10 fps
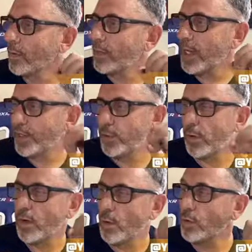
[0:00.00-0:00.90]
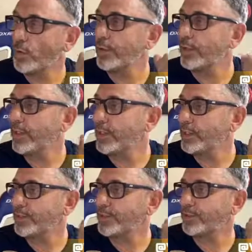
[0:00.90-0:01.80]
Yeah, Toronto Oakland
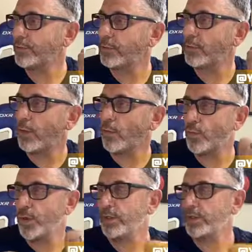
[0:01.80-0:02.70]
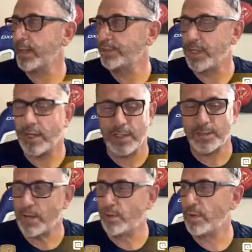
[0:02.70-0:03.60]
is a really good game stack. That's
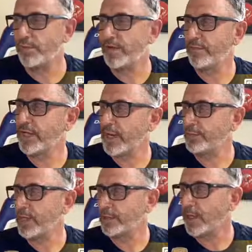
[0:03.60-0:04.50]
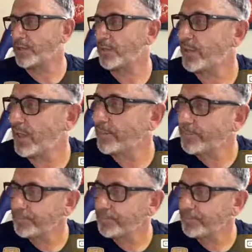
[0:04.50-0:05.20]
probably one of my favorite game stacks actually today.